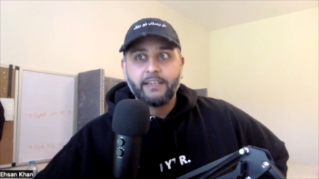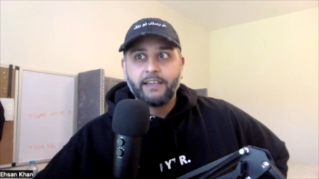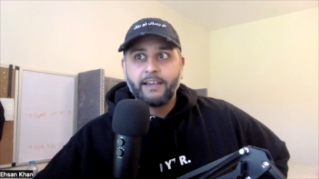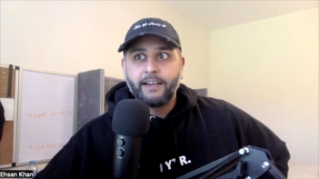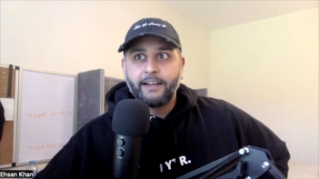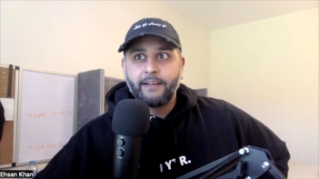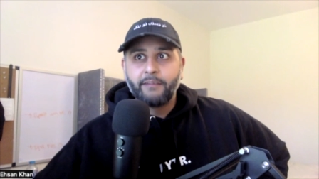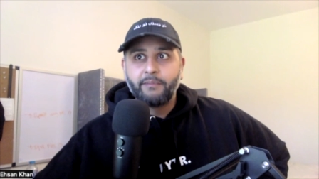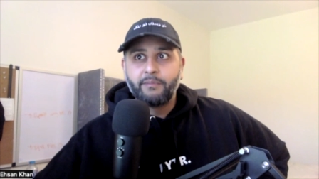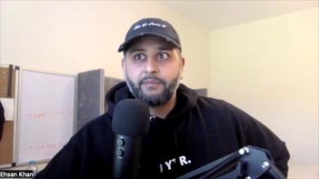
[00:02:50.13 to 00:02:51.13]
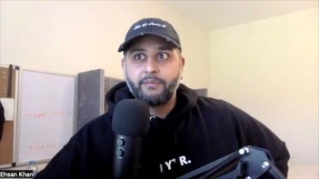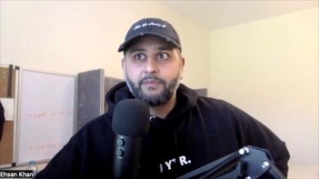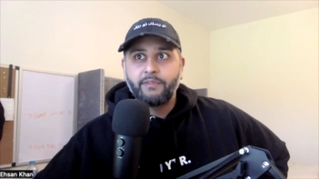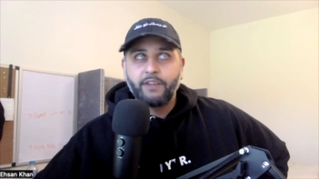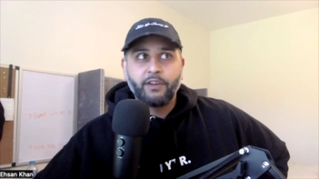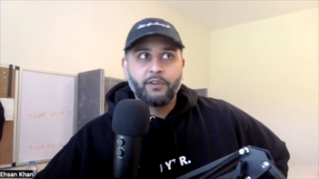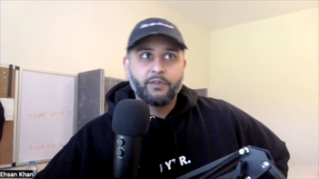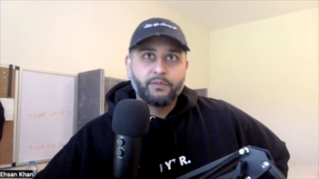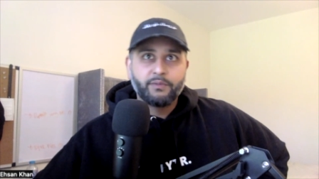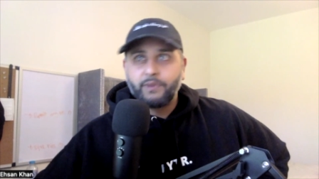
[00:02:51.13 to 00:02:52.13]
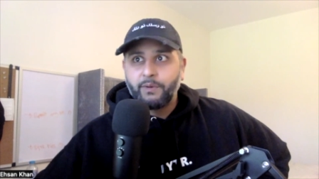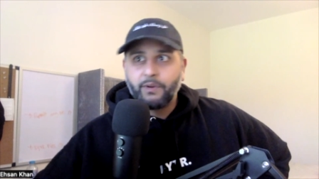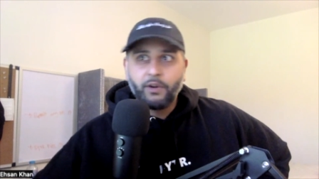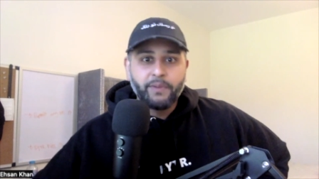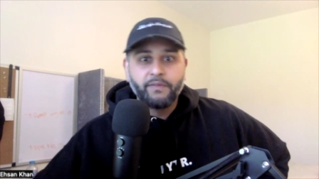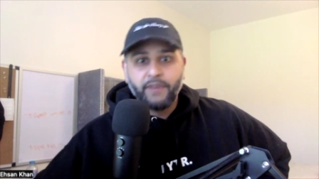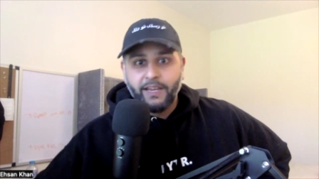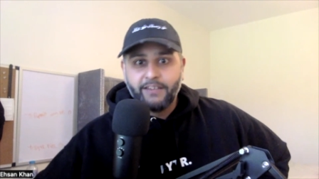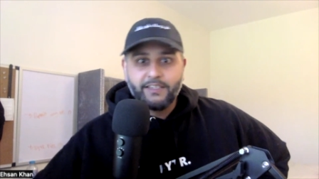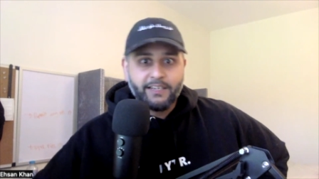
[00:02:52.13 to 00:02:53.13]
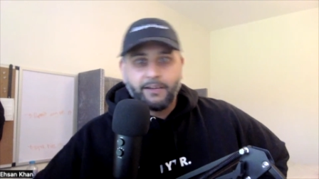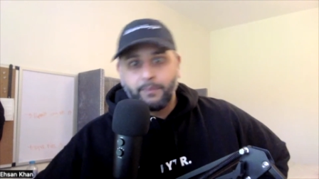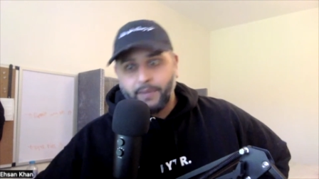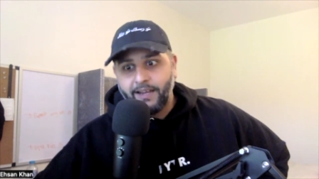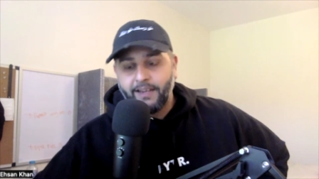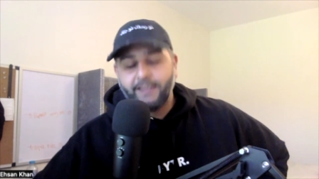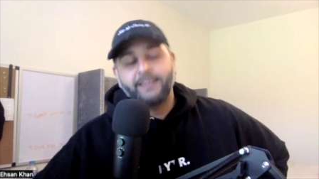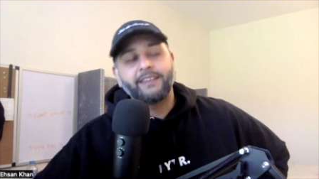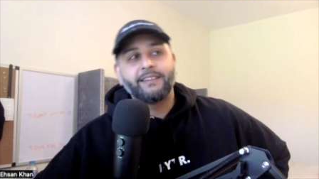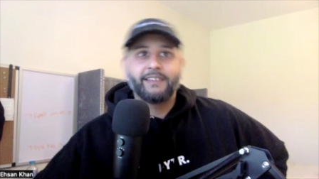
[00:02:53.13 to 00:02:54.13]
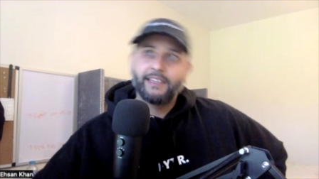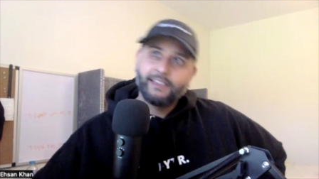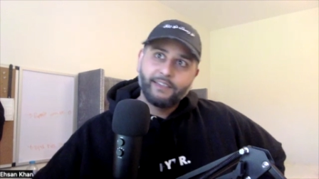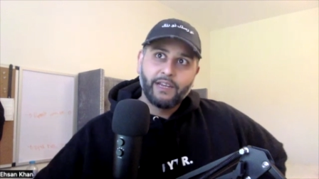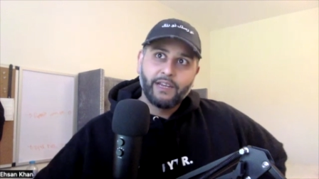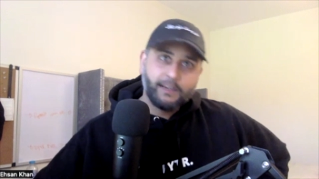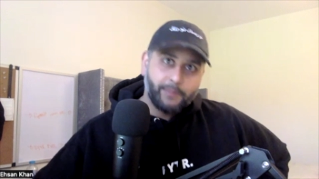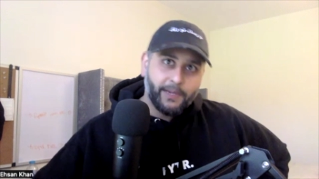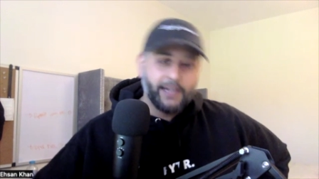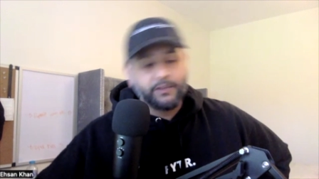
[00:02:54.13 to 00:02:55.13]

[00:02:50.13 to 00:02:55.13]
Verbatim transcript: um, you know, we were hoping for AJ to come back and he didn't really come back.